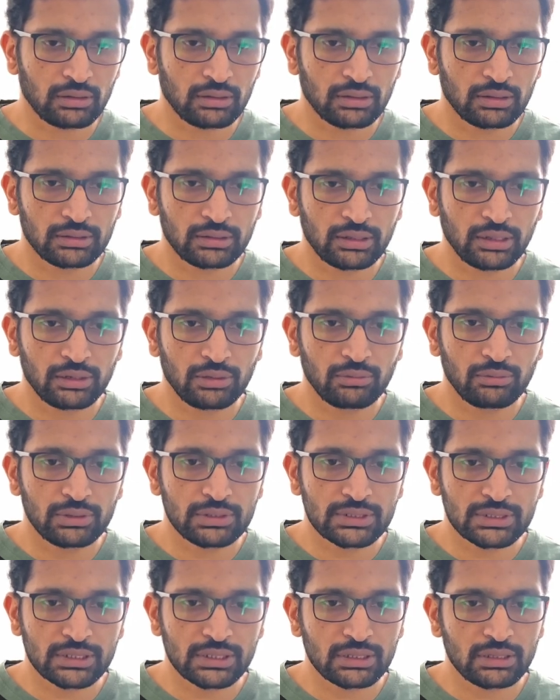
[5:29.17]
then you will
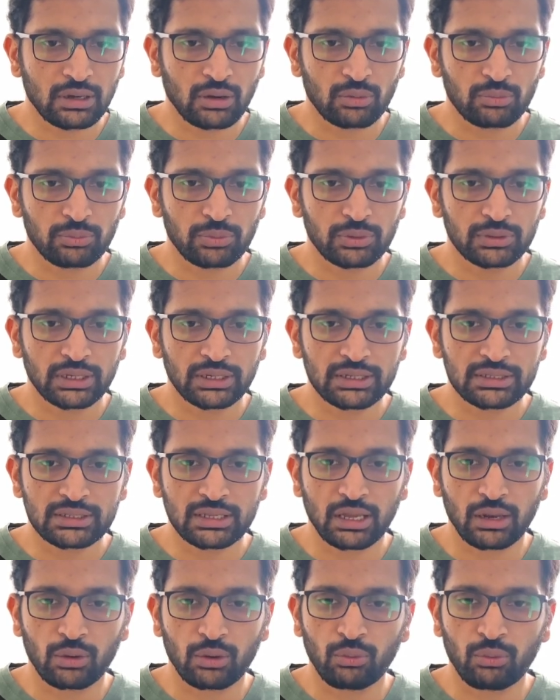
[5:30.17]
see the output that is
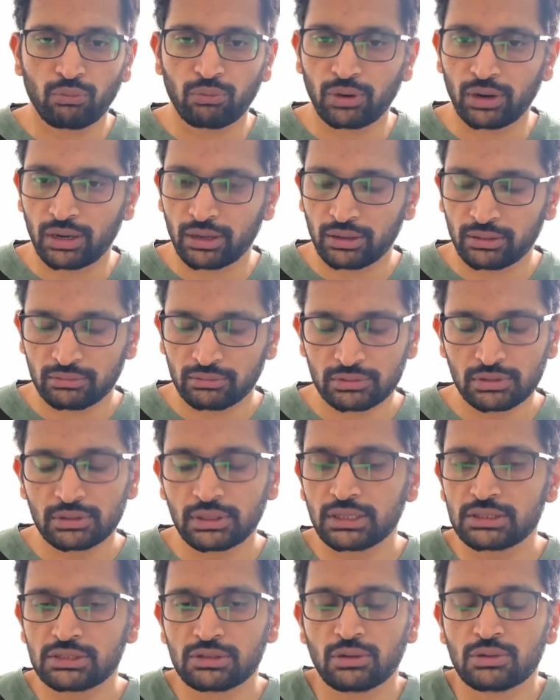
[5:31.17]
hello world. So
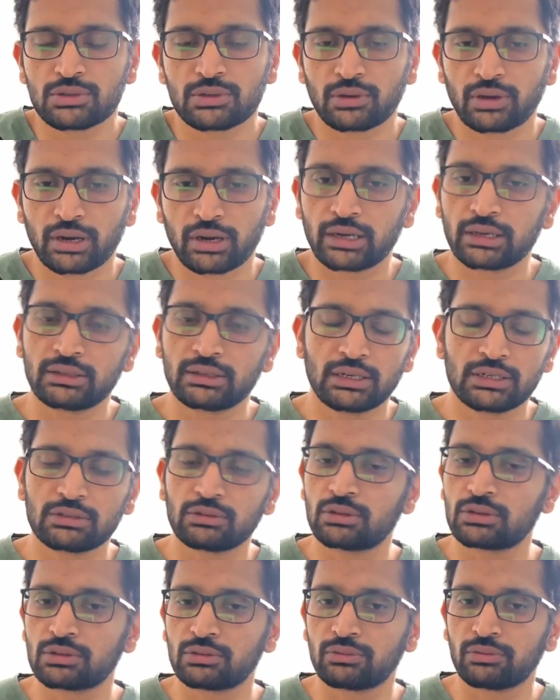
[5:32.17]
that's also correct. That's
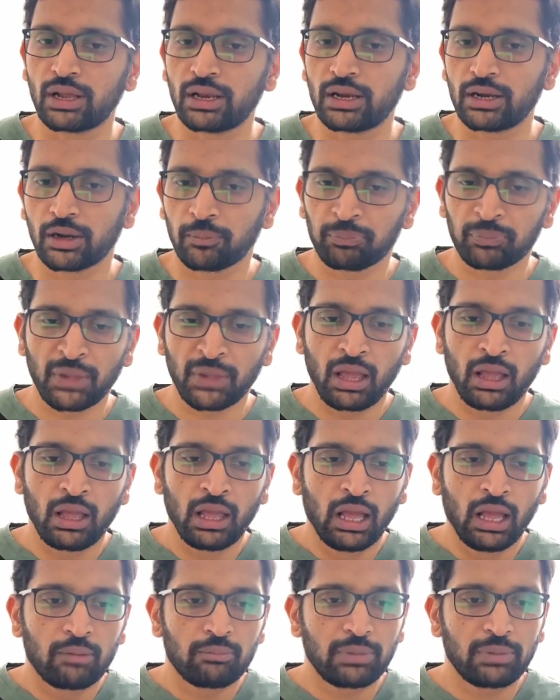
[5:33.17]
also valid.
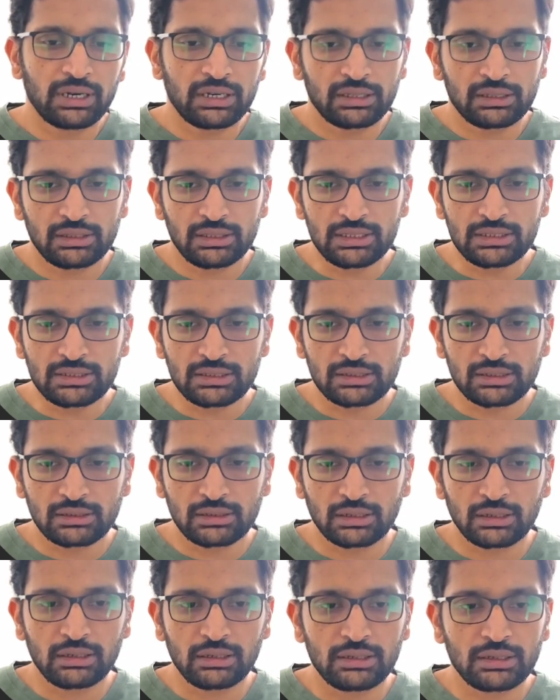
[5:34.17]
But this
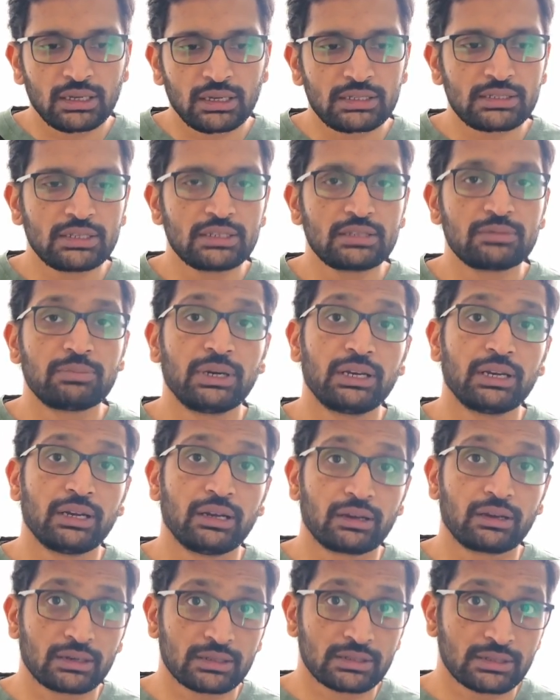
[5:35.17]
third task is a bit
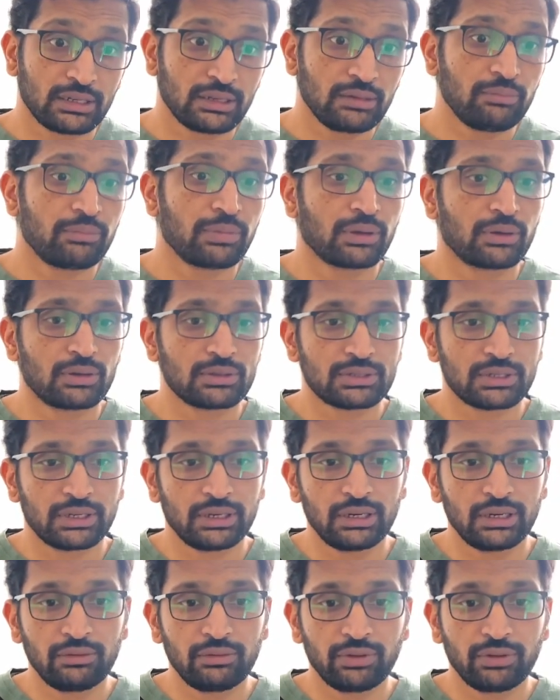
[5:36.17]
interesting because
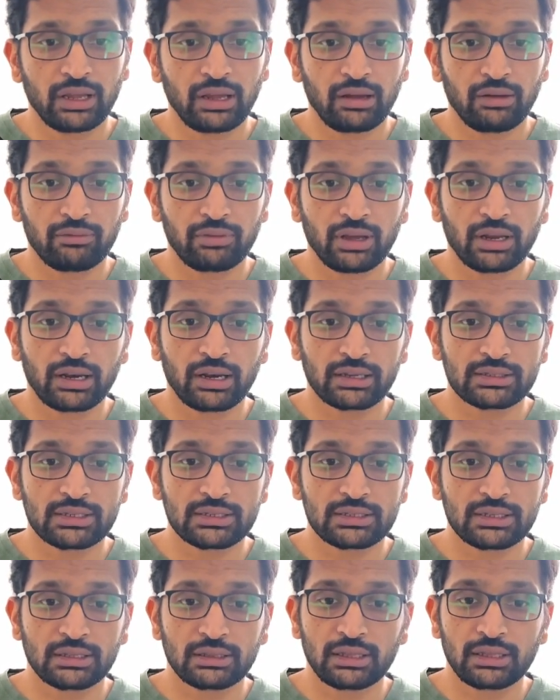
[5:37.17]
here we are
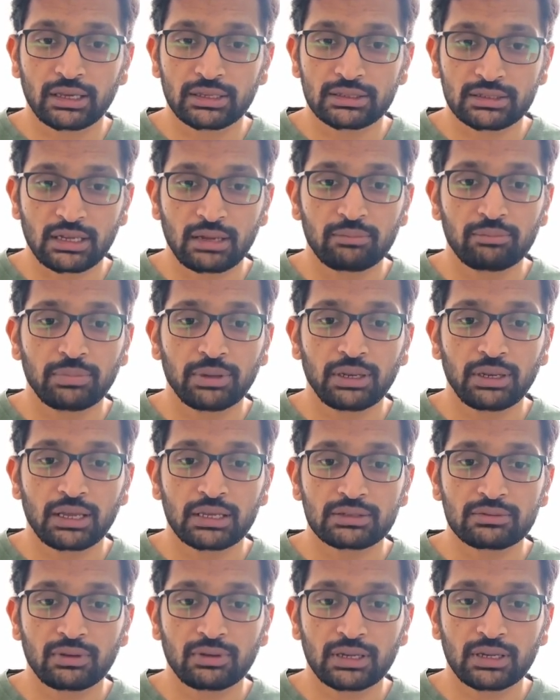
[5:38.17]
accessing the example
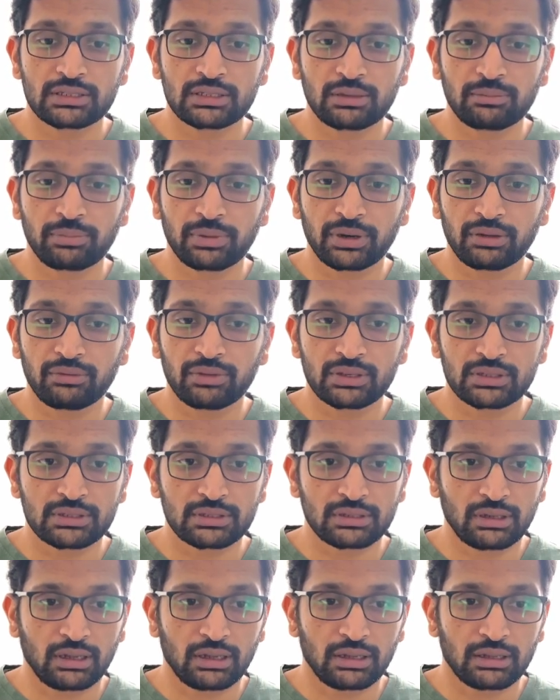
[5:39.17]
as well as the
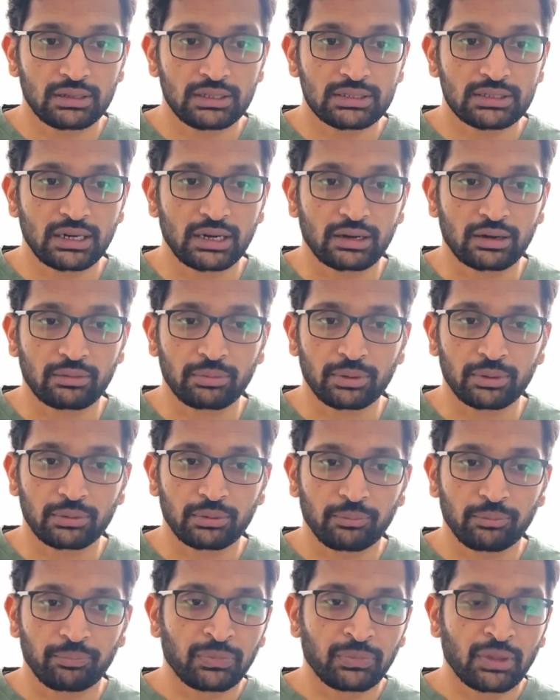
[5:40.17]
previous this attribute
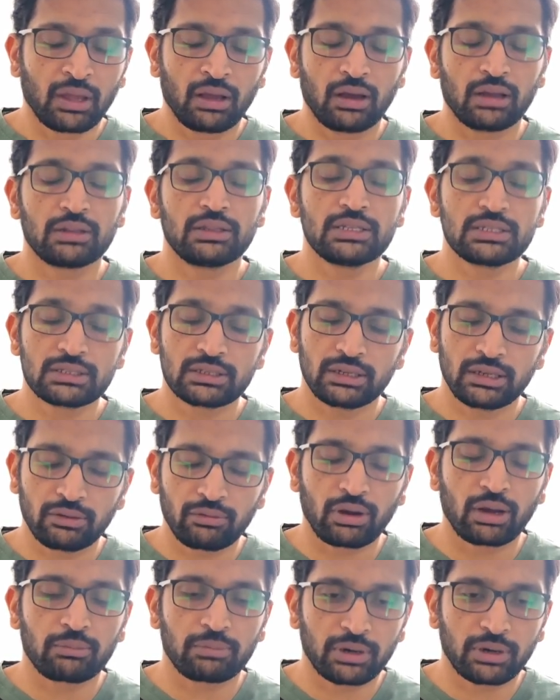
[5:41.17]
or this
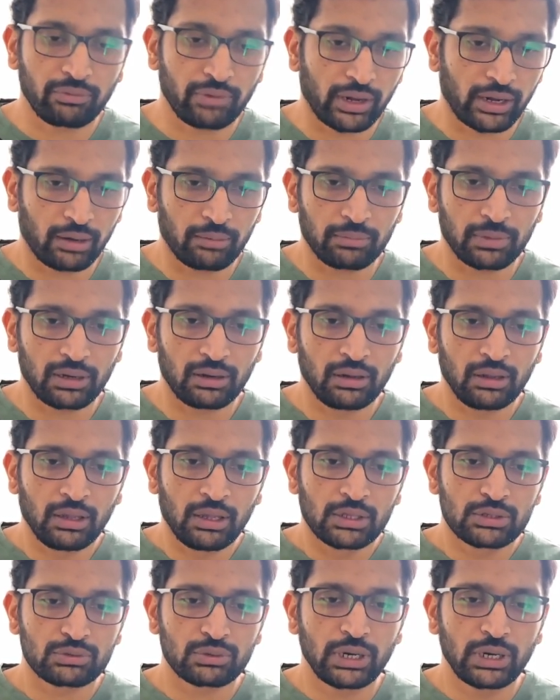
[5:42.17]
environment variable.
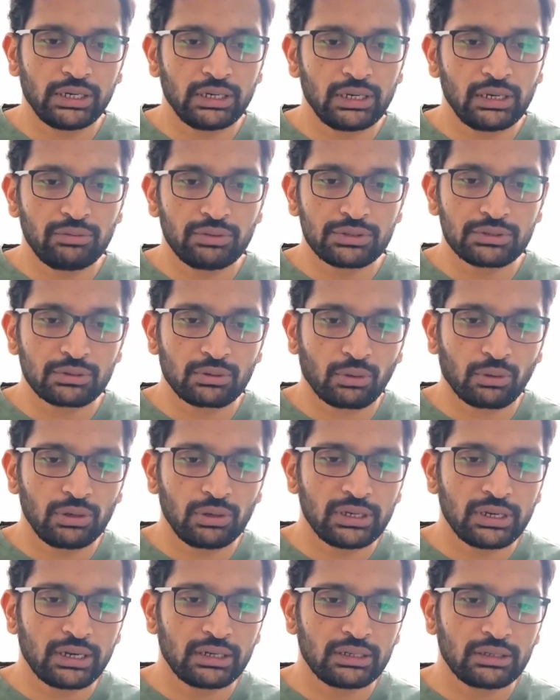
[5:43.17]
So ideally we should
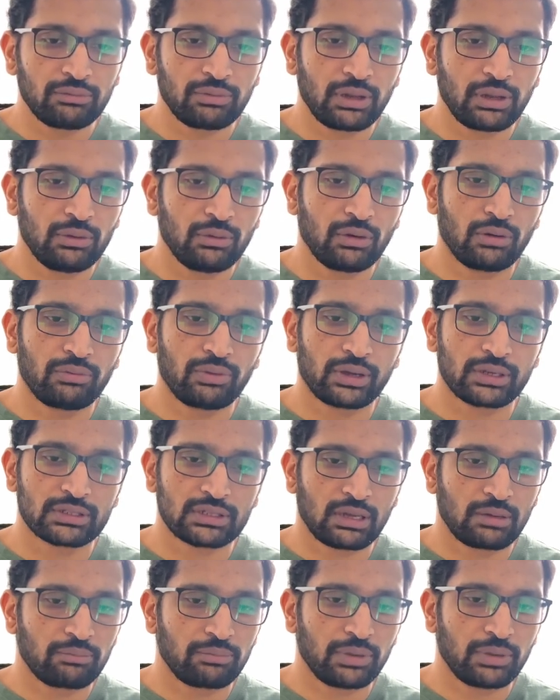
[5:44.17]
only get the value of
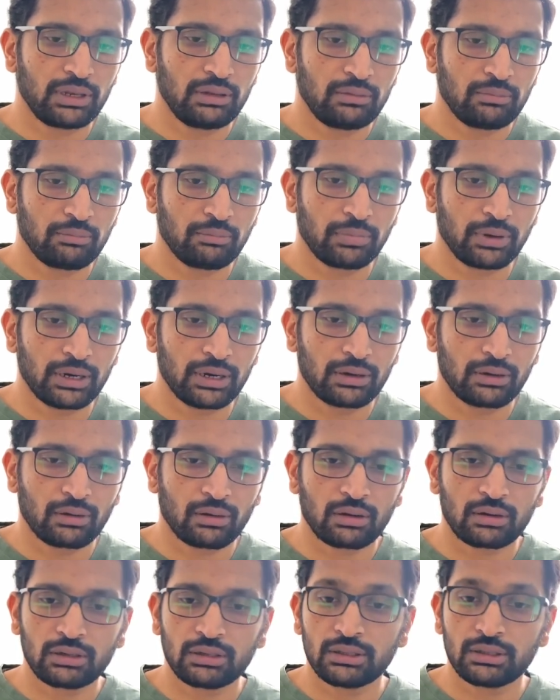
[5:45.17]
example, but
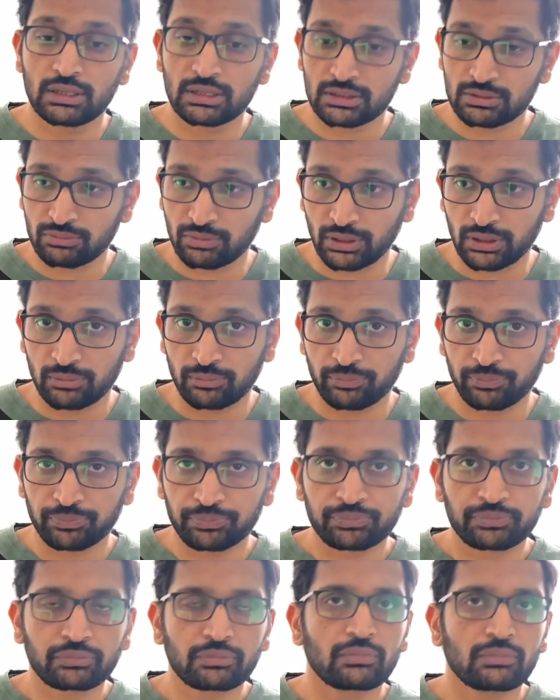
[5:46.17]
not this one.
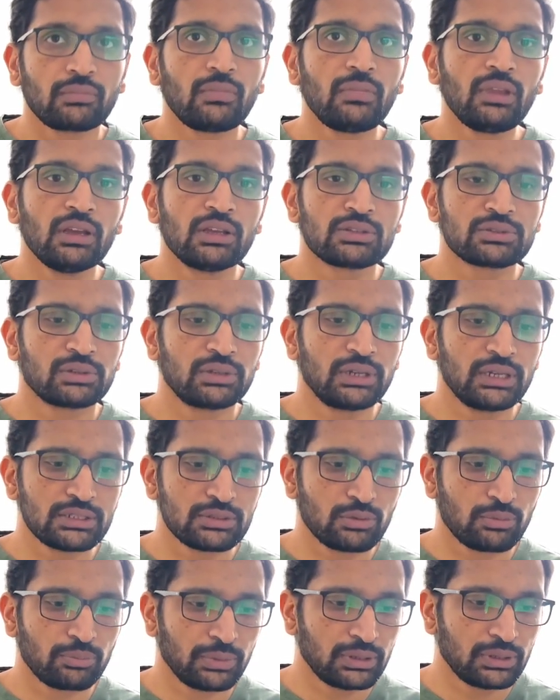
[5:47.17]
So
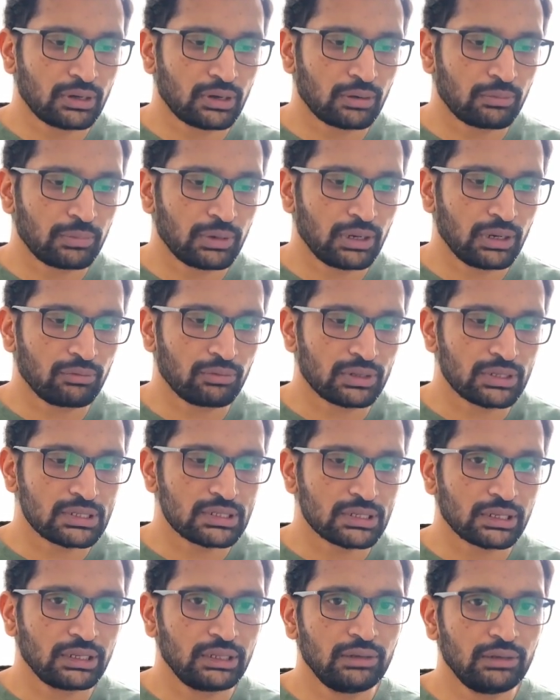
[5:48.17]
let's open the terminal
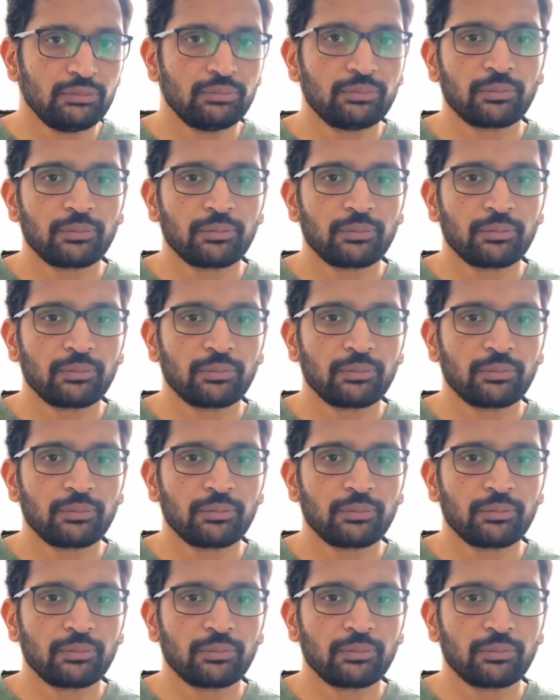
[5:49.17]
once again.